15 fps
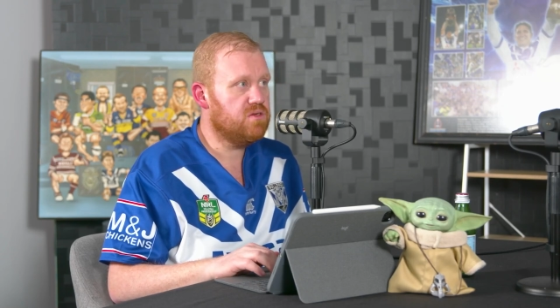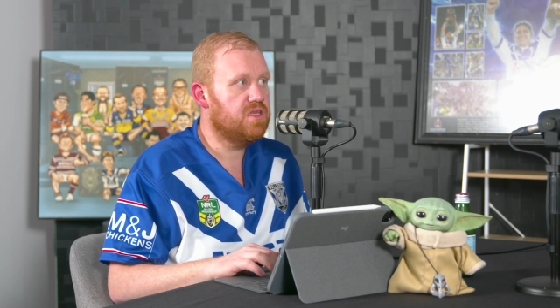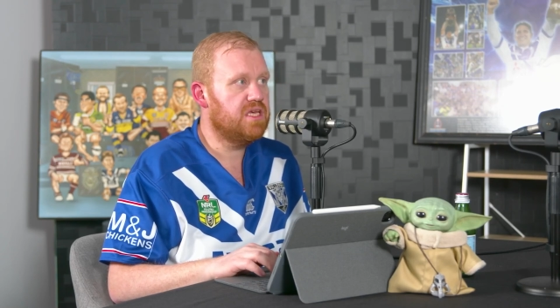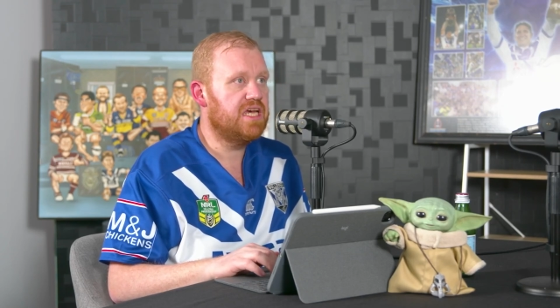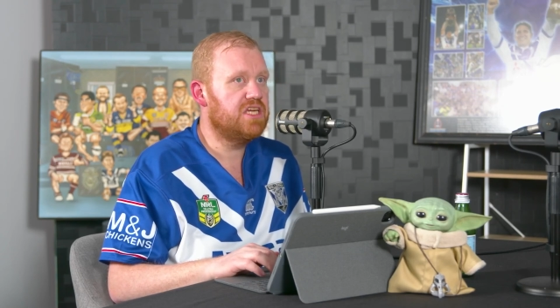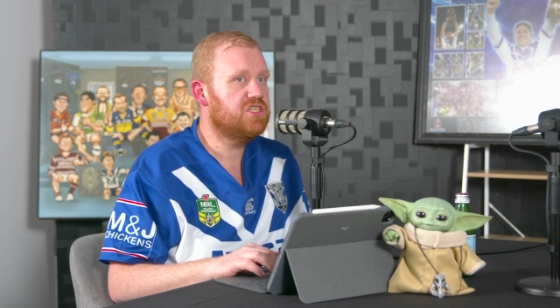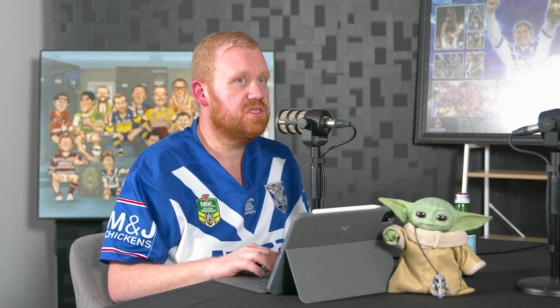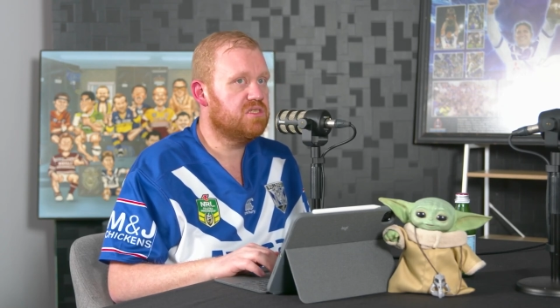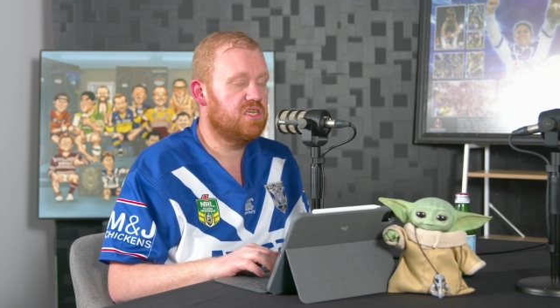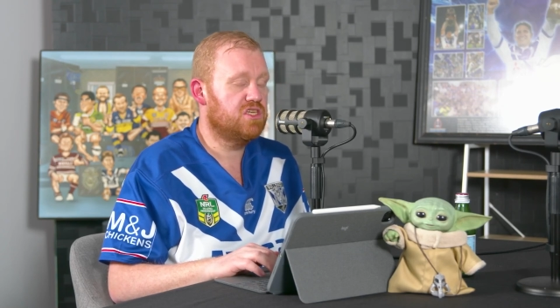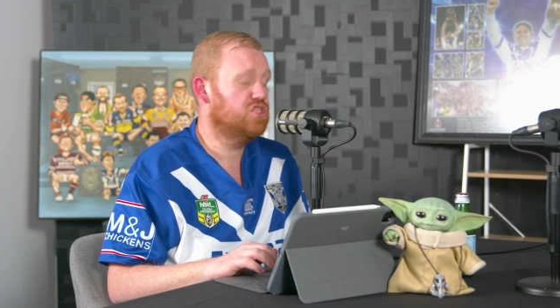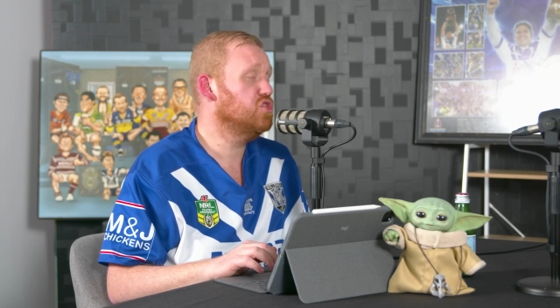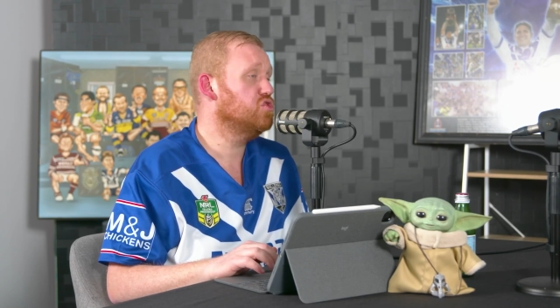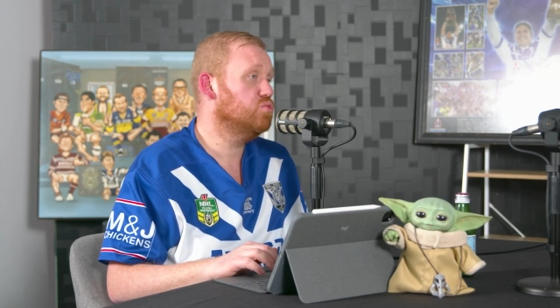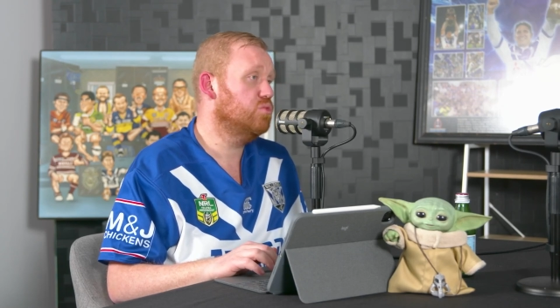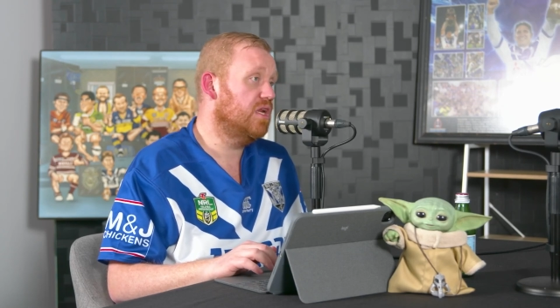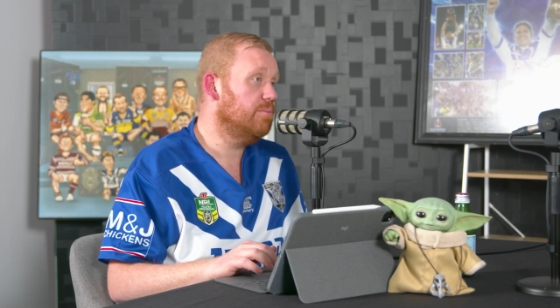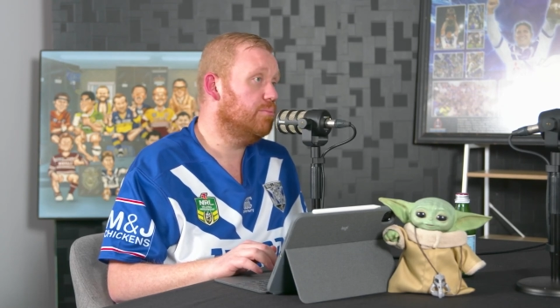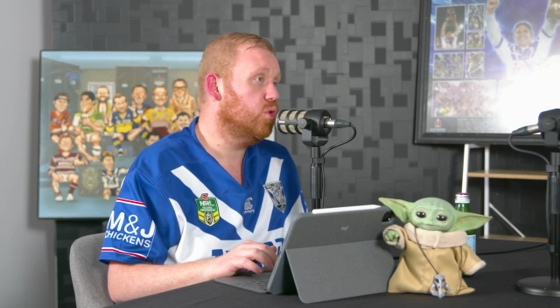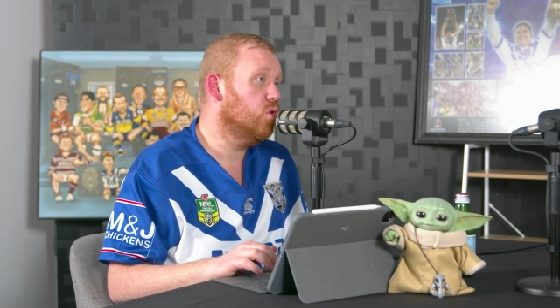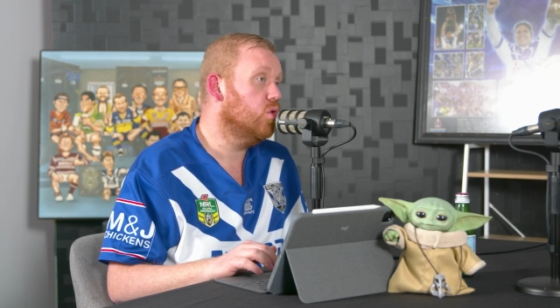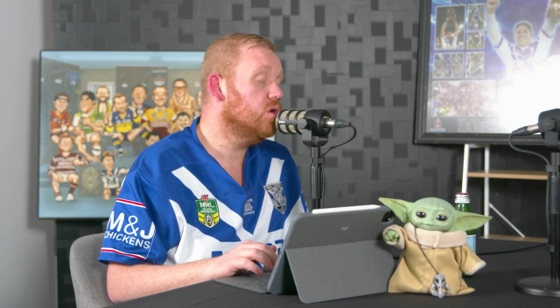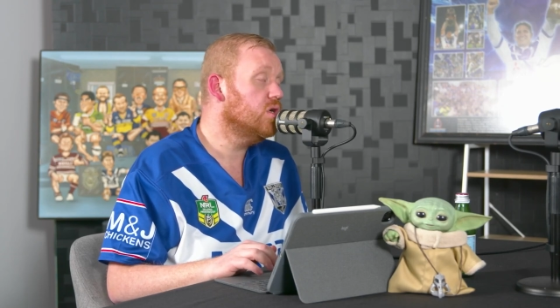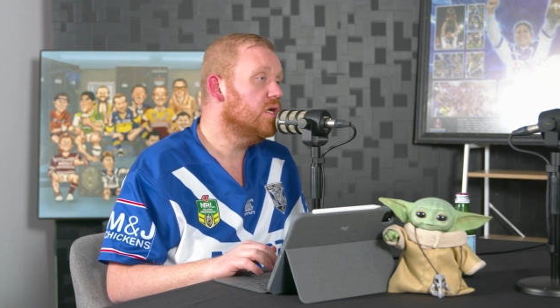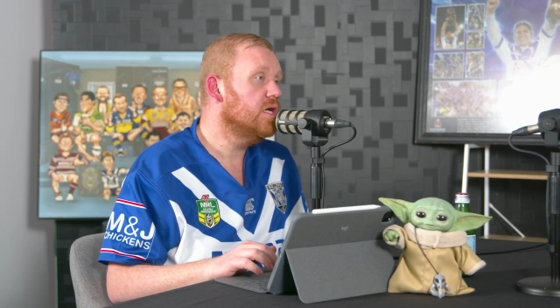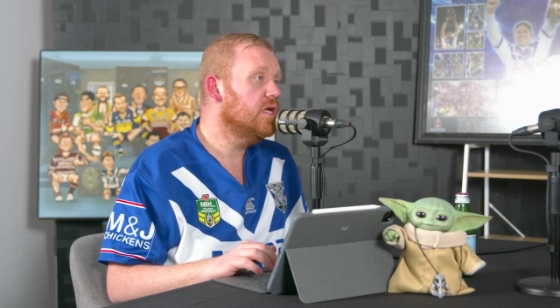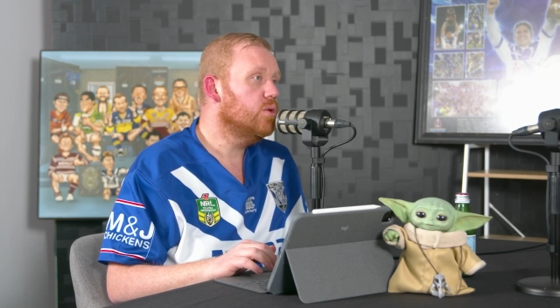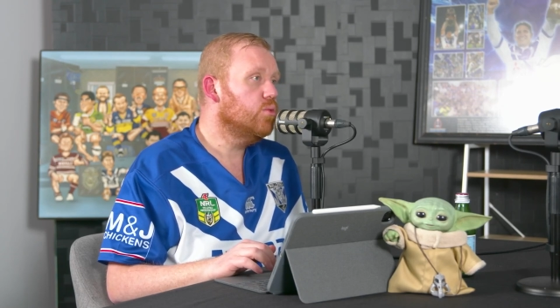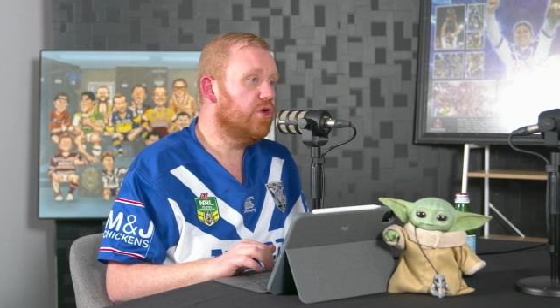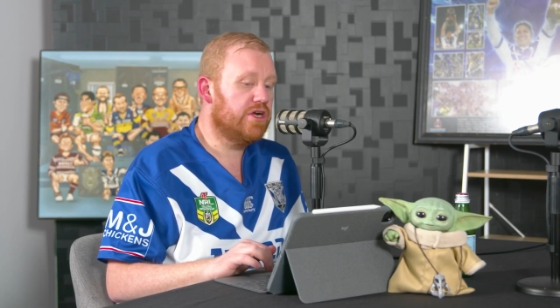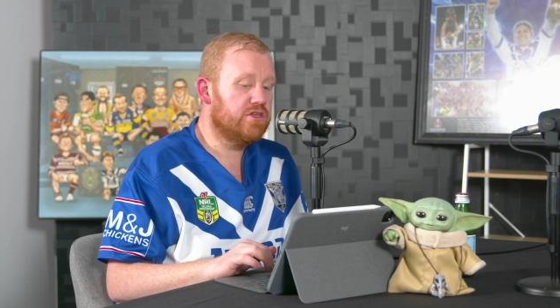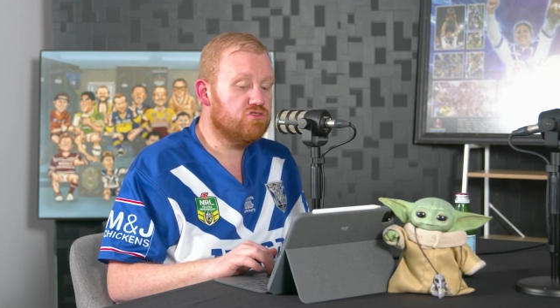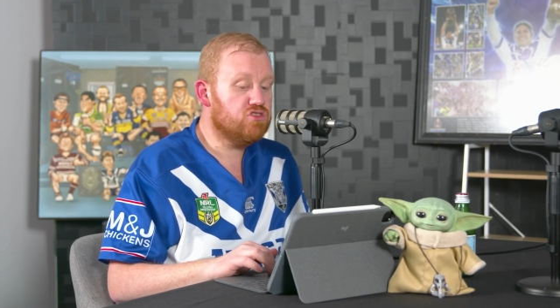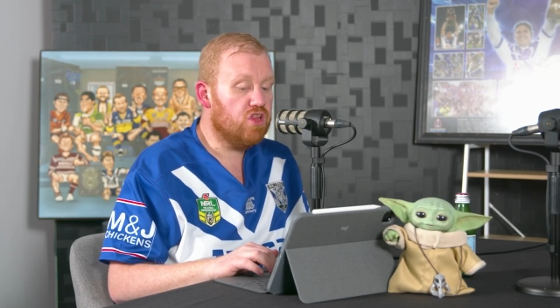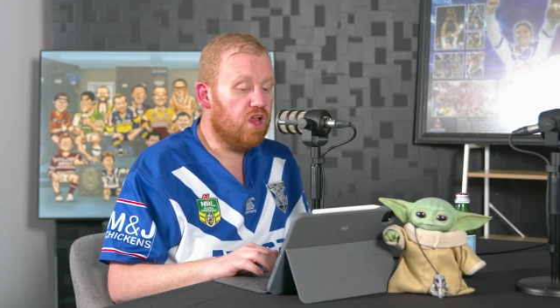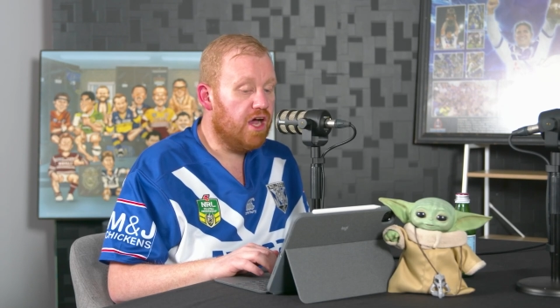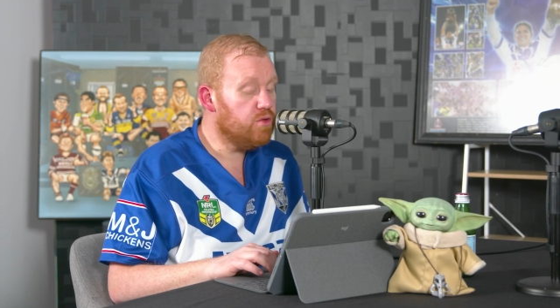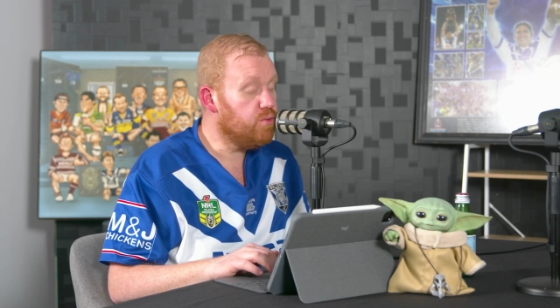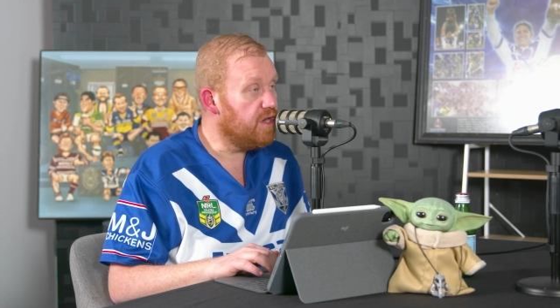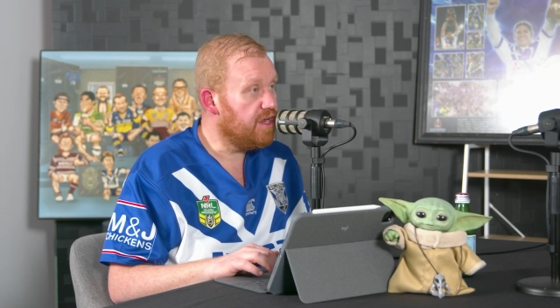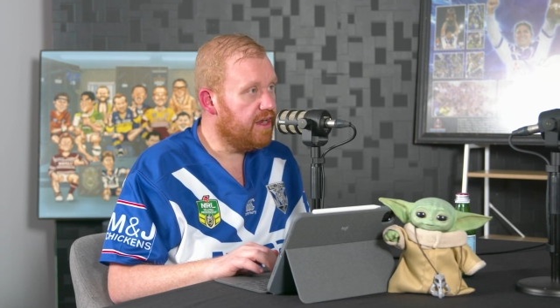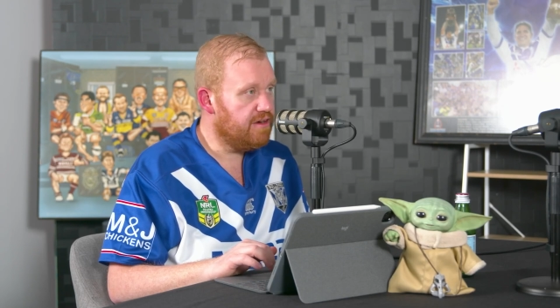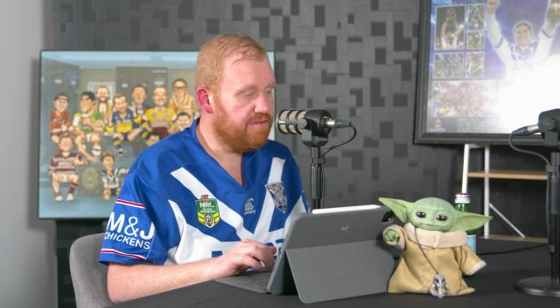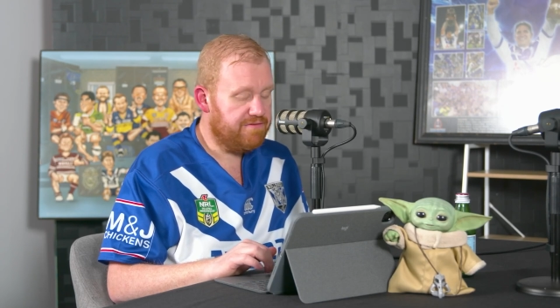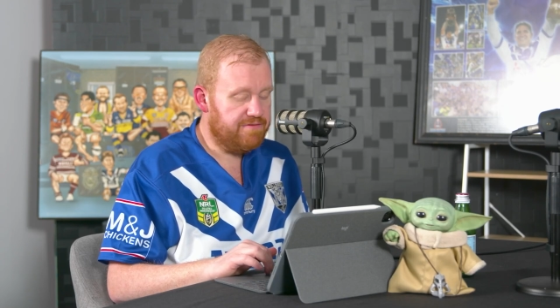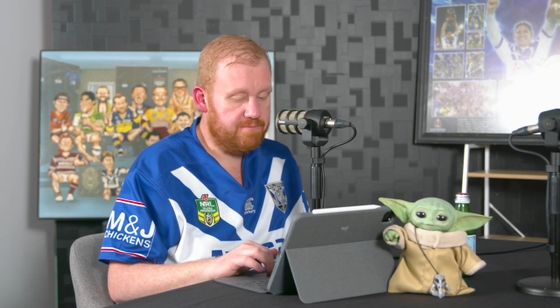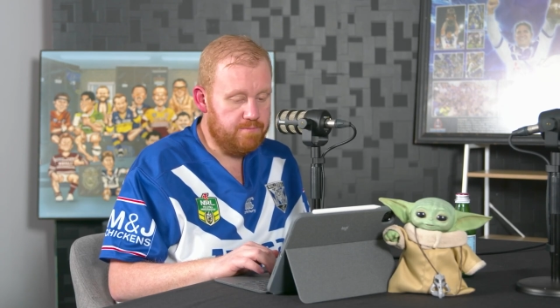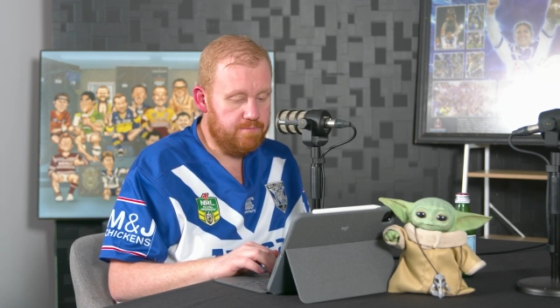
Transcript: on the edges is just really poor. We don't slide well enough.